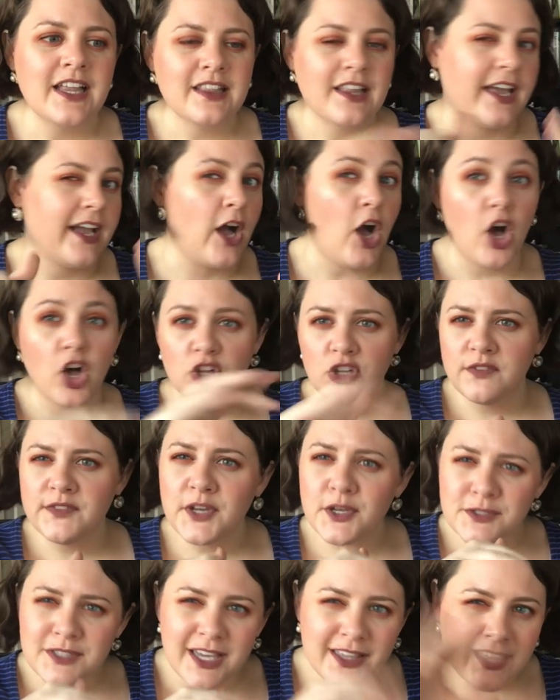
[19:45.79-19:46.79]
Like all of
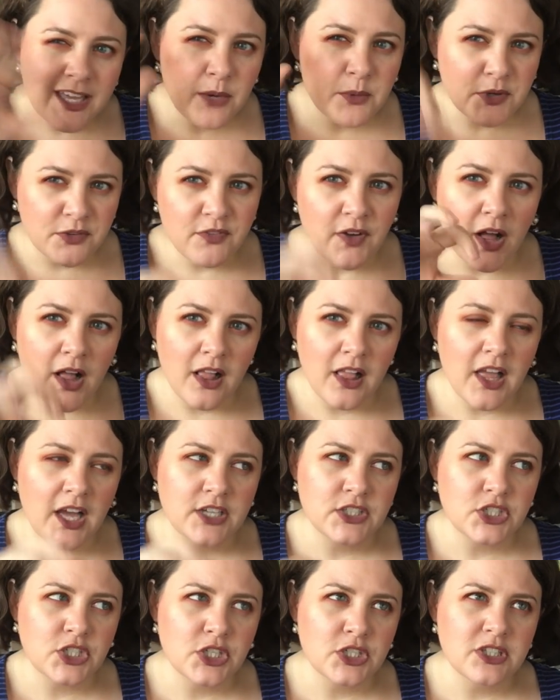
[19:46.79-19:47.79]
those I think would fall
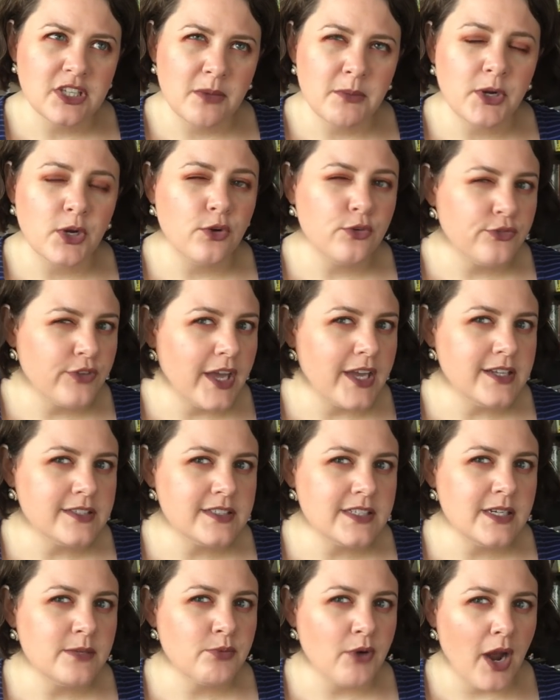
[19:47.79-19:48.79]
under liminal
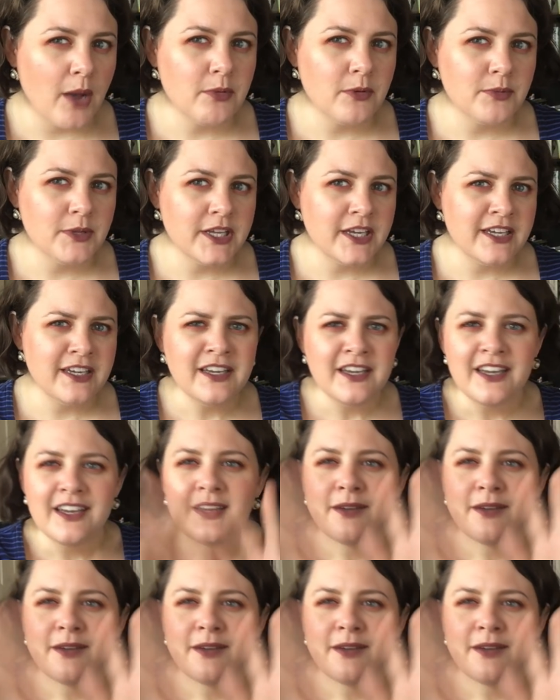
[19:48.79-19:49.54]
fantasy probably